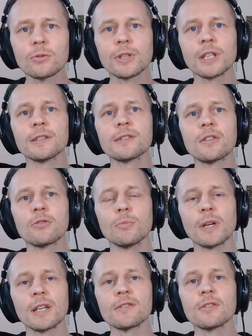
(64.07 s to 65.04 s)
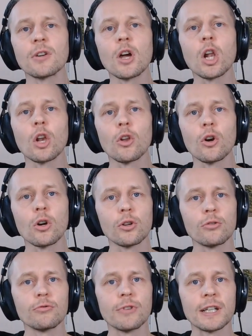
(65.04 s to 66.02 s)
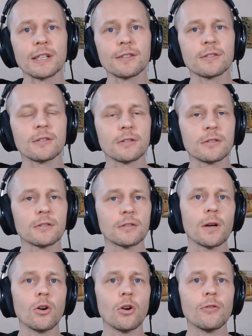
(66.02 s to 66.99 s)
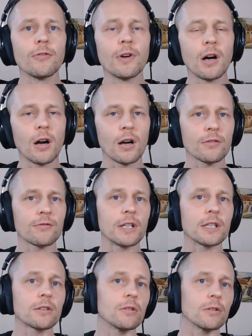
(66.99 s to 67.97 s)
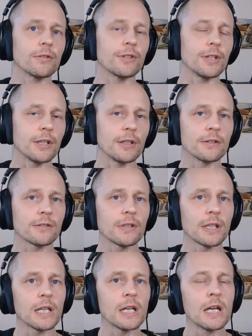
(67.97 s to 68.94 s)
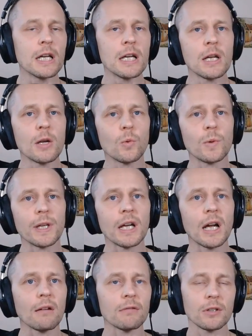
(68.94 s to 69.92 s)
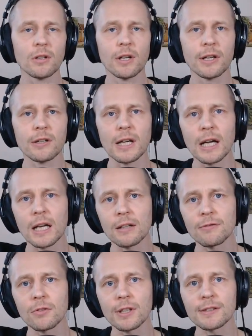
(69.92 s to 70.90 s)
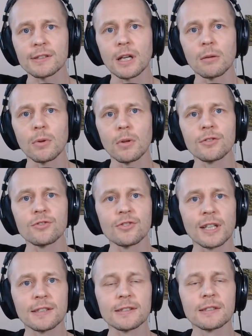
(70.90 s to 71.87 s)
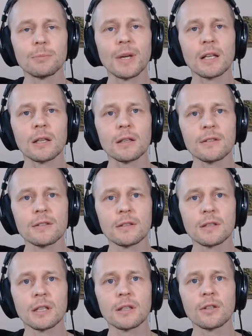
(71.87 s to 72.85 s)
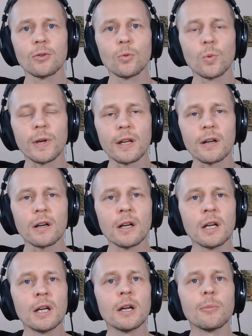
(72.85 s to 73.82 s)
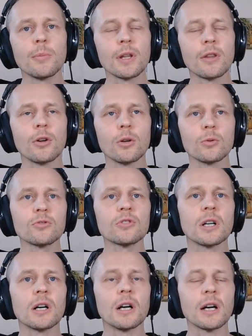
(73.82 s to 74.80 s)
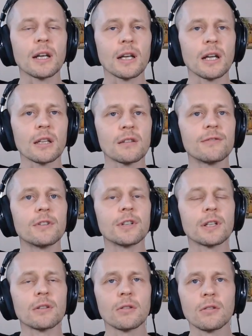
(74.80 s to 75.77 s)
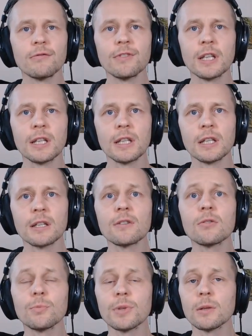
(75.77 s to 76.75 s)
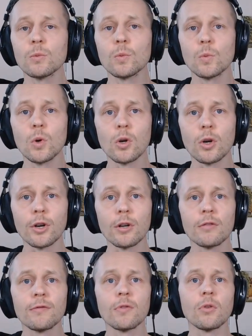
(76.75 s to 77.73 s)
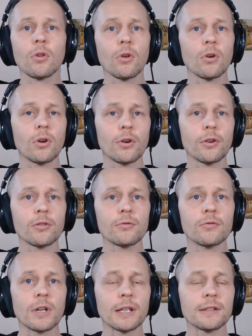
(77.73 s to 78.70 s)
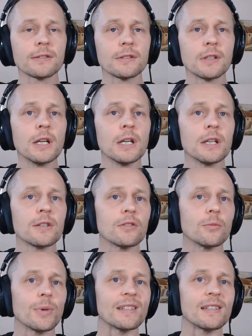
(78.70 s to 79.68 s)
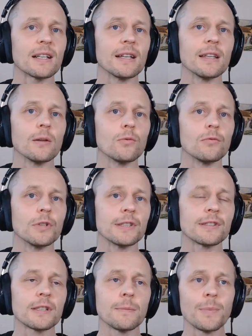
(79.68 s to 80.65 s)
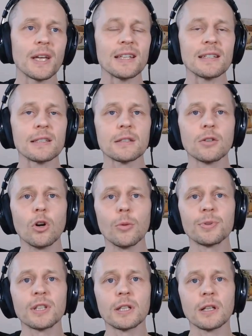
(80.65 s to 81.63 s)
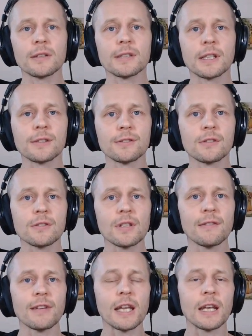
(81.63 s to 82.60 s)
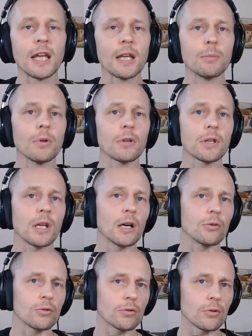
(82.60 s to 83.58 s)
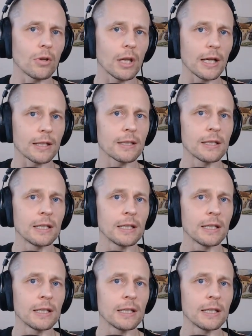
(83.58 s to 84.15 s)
easy to measure long durations of heart rate continuously. We have earlier had, for example, chest belts that you wear, but those are not very convenient to be worn for a longer duration. So basically the wrist-based optical sensors have enabled now to collect